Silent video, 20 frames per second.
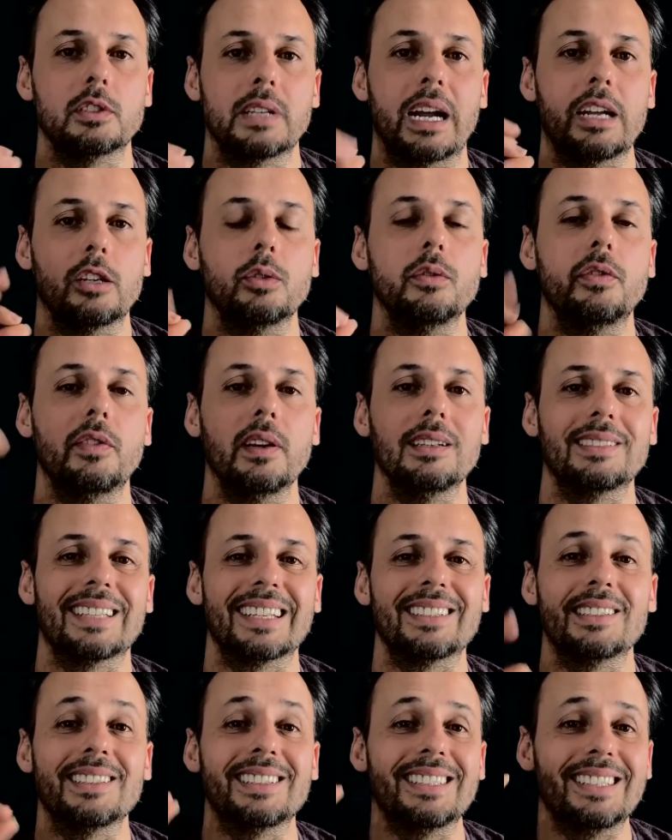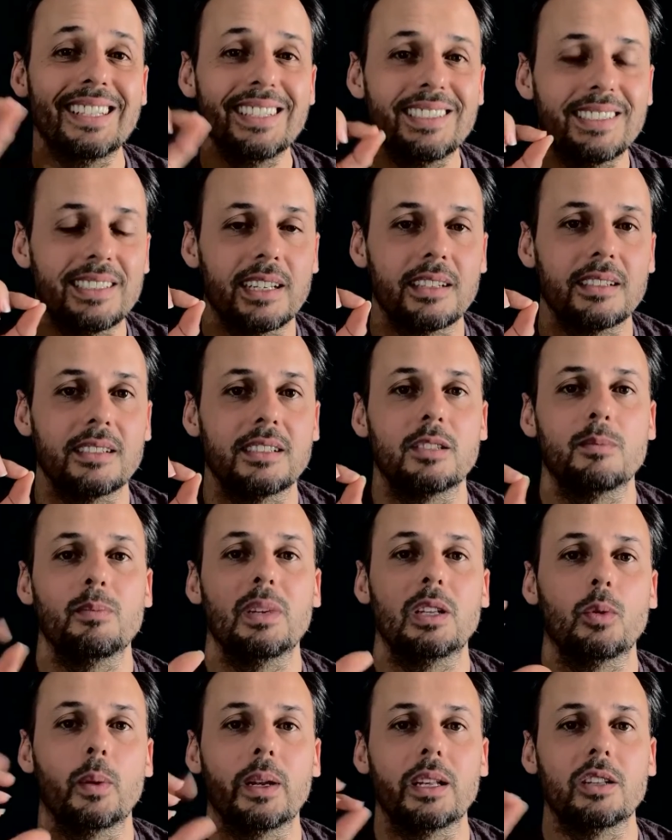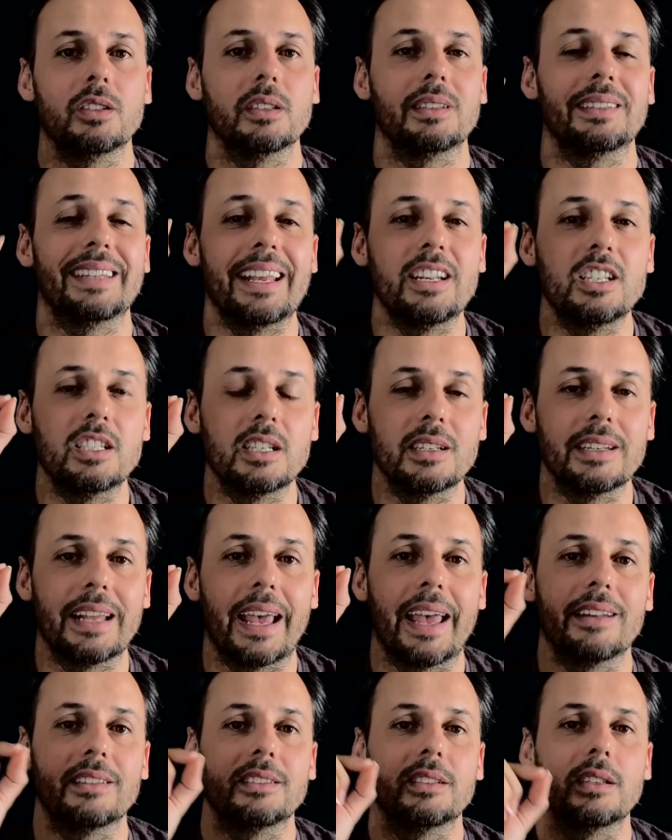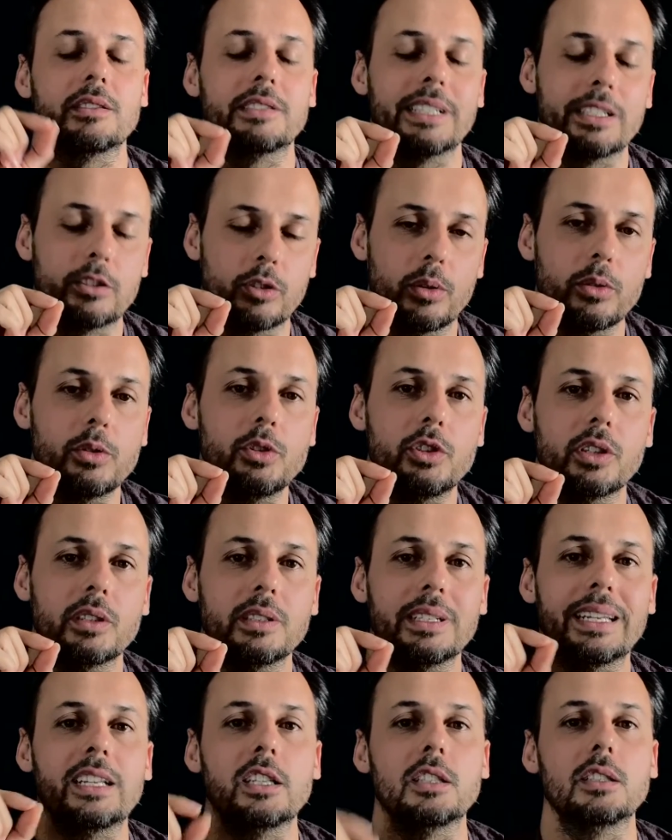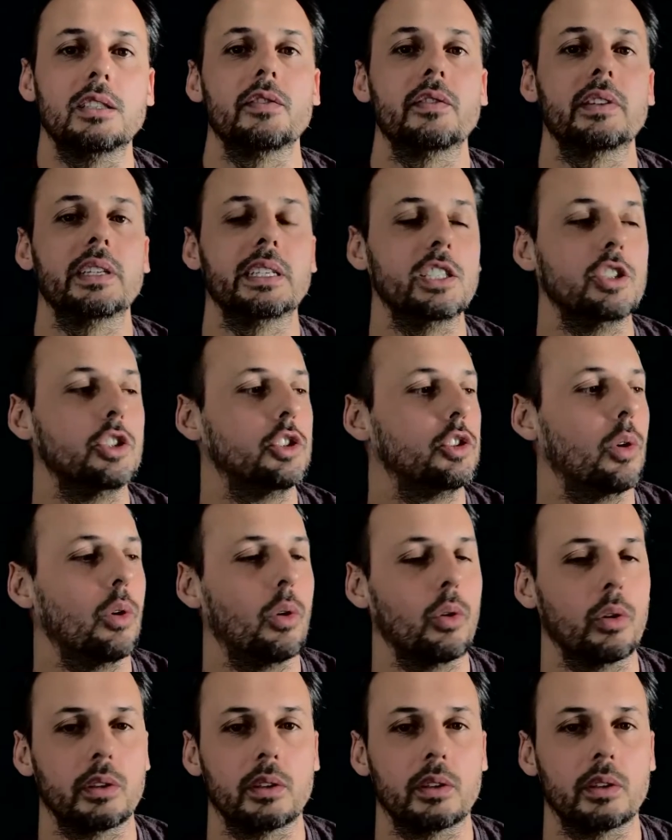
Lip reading: to feel that the distance between the tension and the resolution is very short.